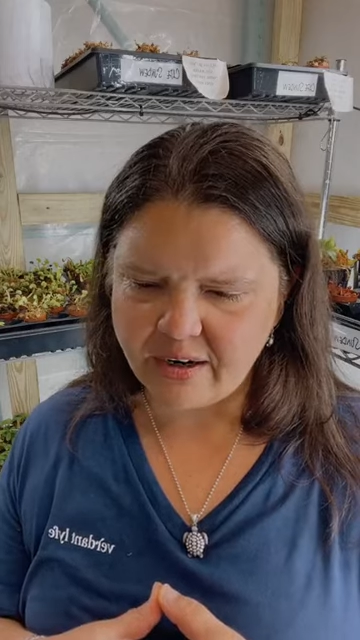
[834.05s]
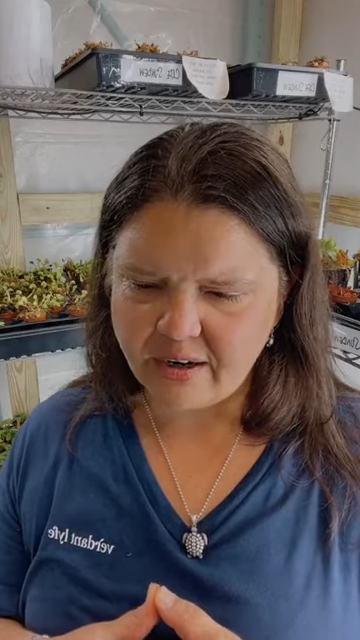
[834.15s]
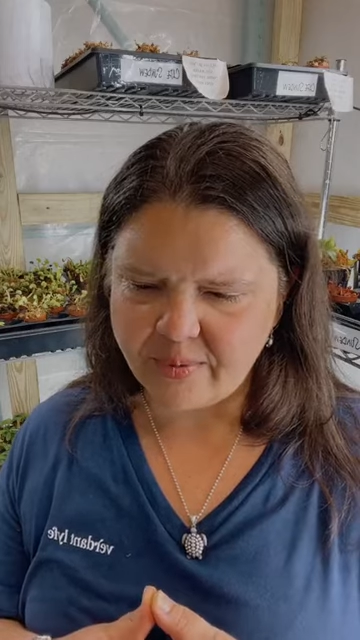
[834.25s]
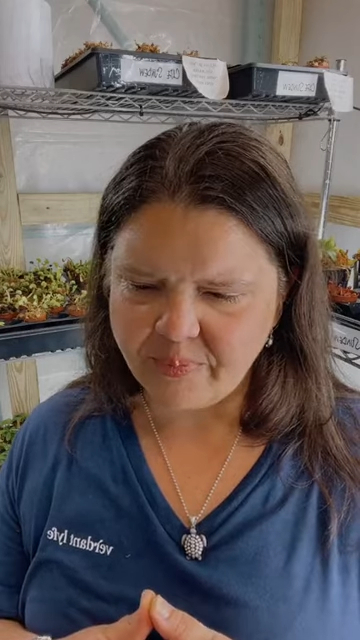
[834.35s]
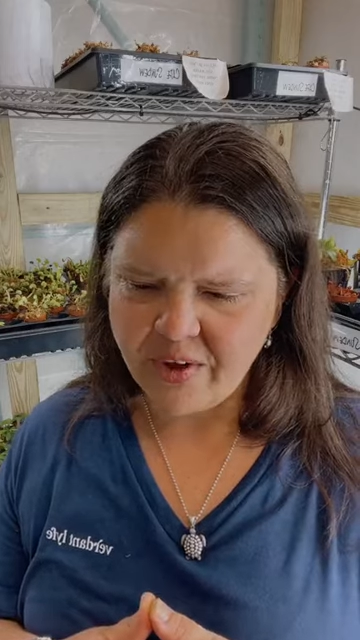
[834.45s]

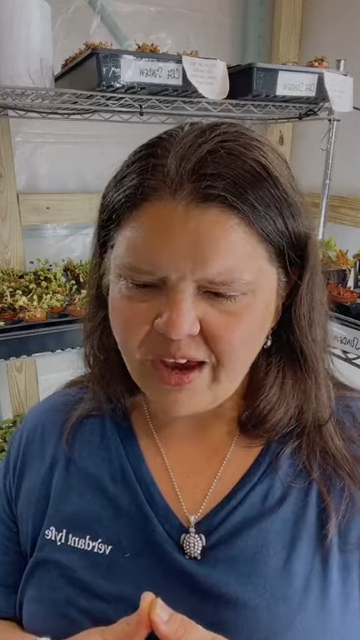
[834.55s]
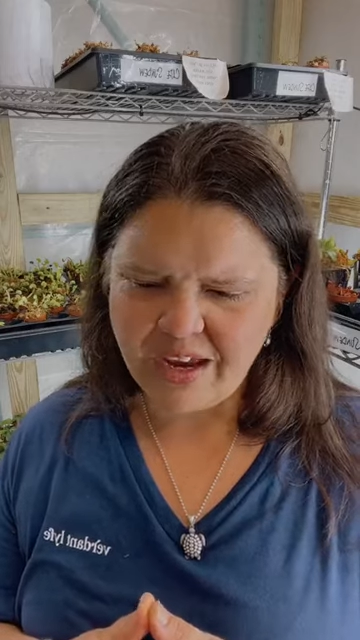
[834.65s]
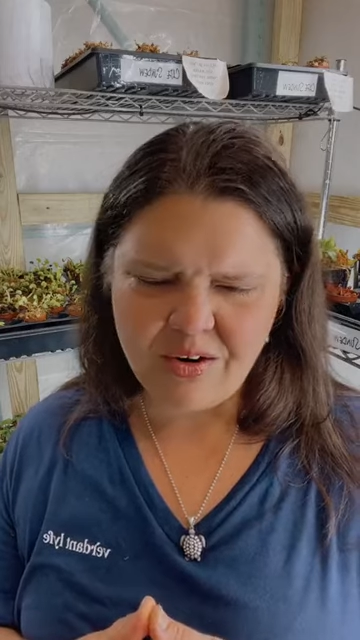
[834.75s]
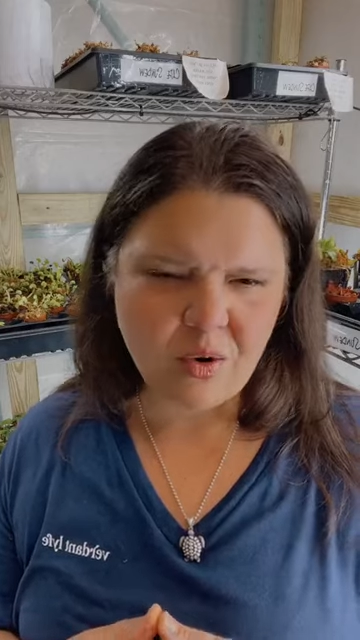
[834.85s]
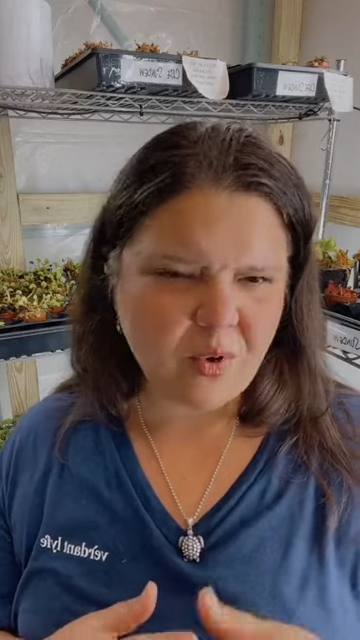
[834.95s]

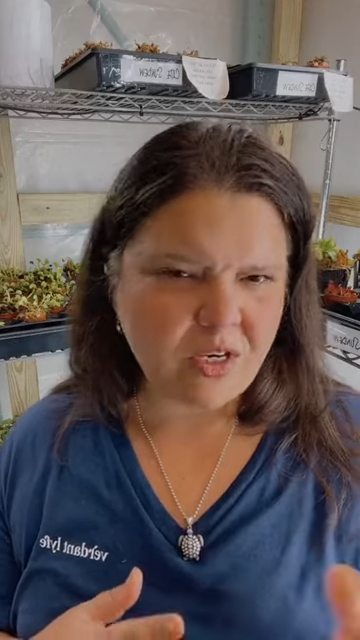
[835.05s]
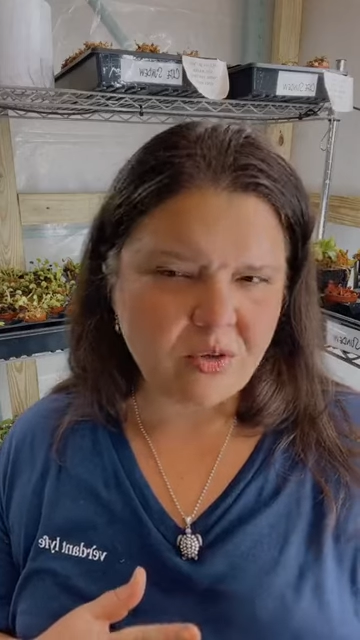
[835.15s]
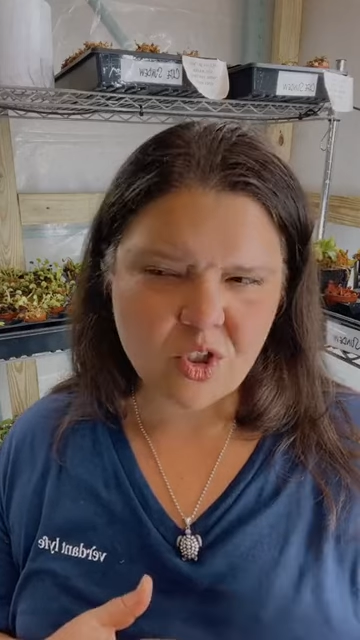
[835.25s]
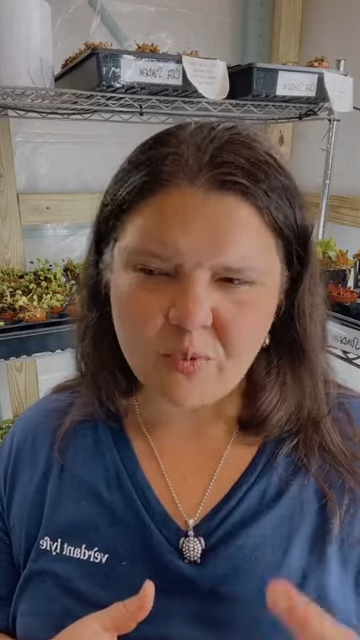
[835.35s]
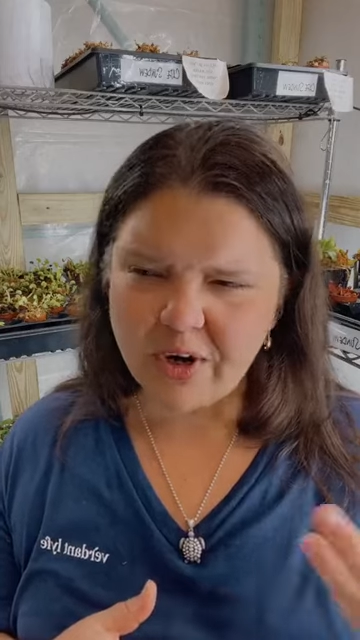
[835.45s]
And when
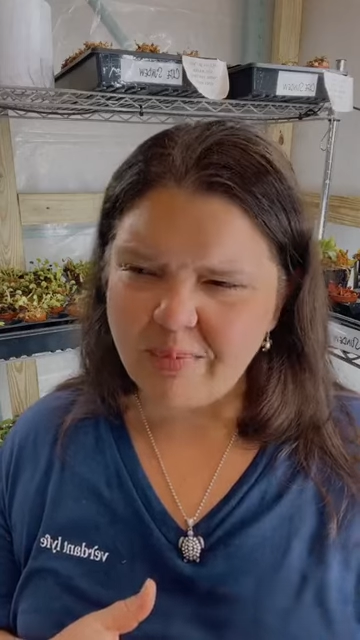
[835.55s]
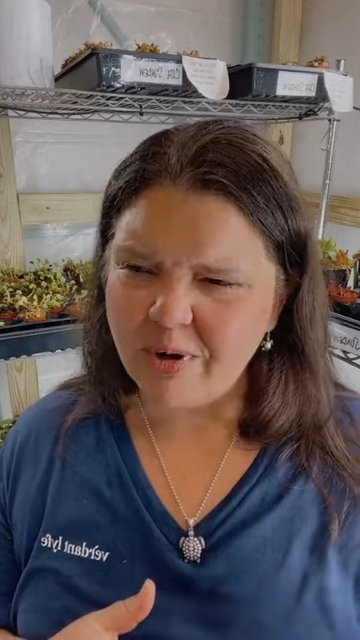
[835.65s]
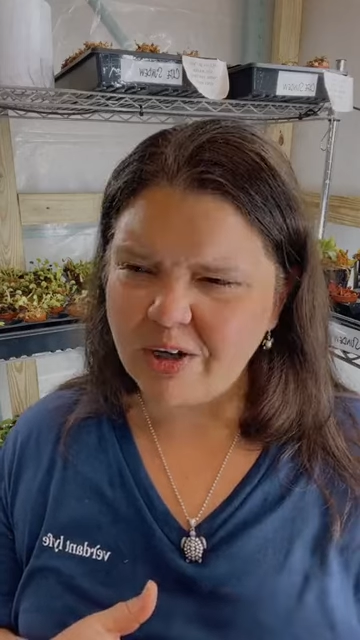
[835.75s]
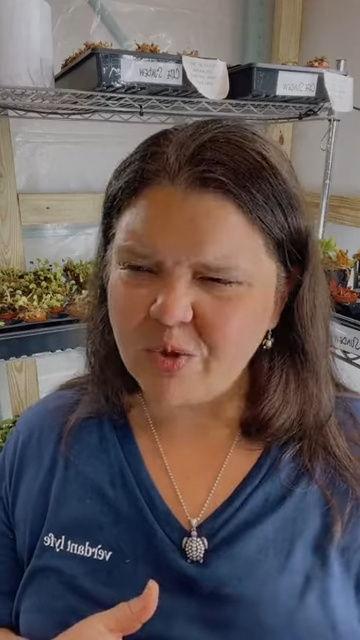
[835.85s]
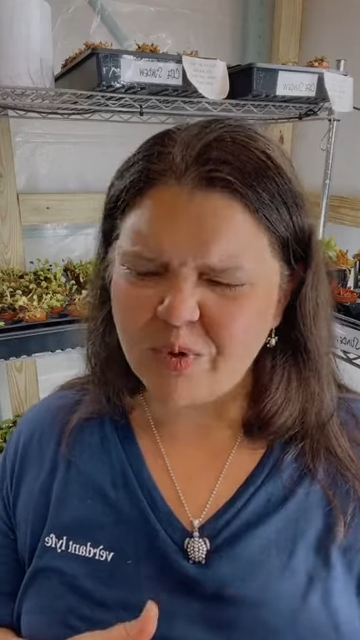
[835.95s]
you spray
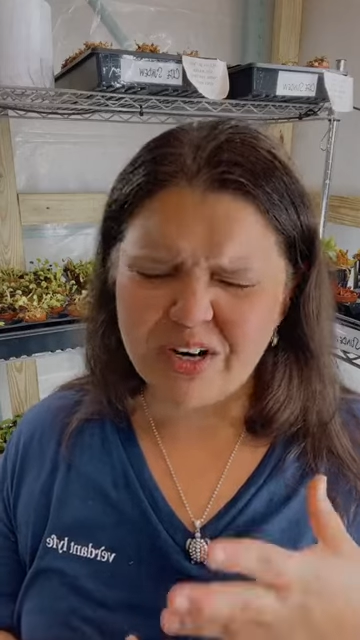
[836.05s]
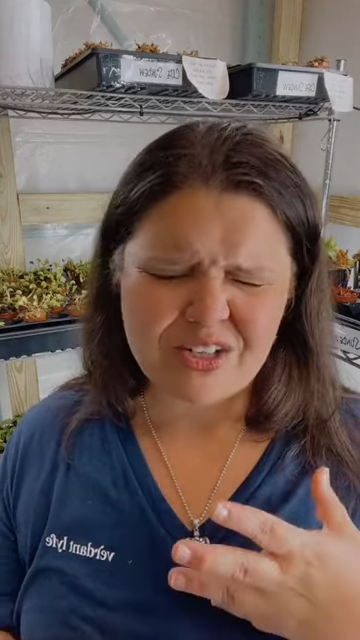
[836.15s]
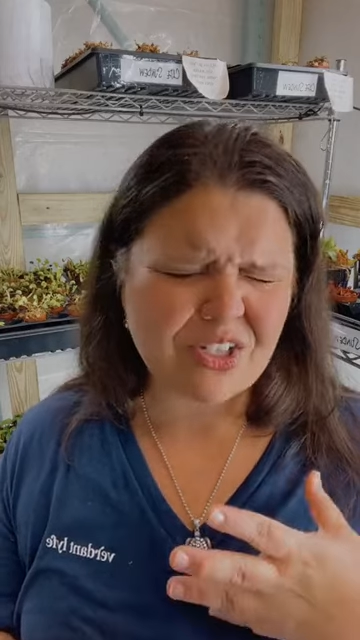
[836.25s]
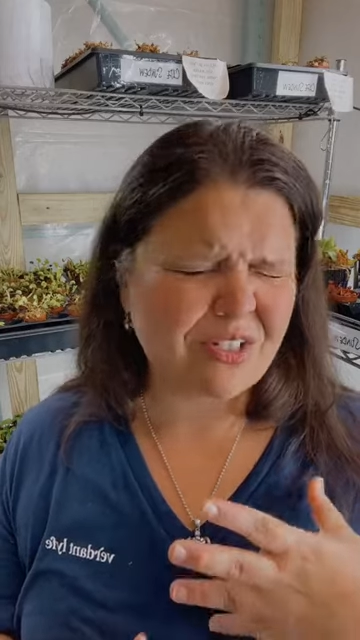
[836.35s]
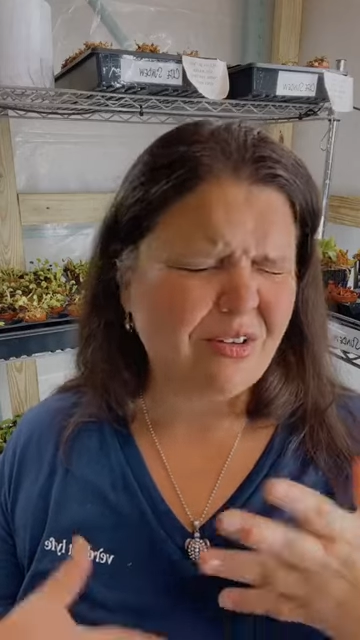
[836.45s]
bug spray,
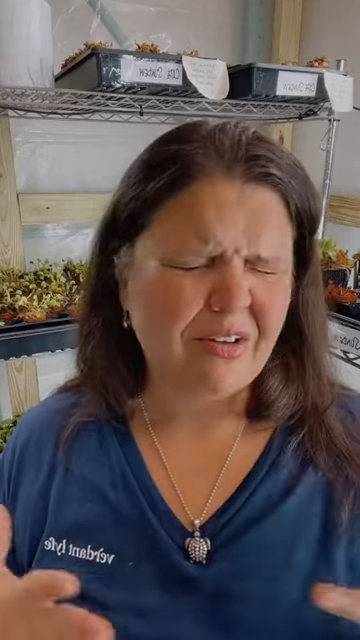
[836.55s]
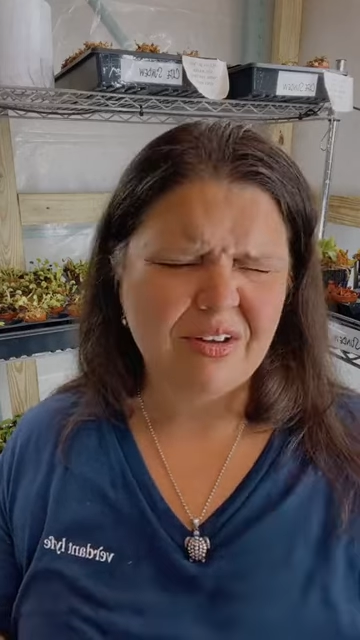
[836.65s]
it just,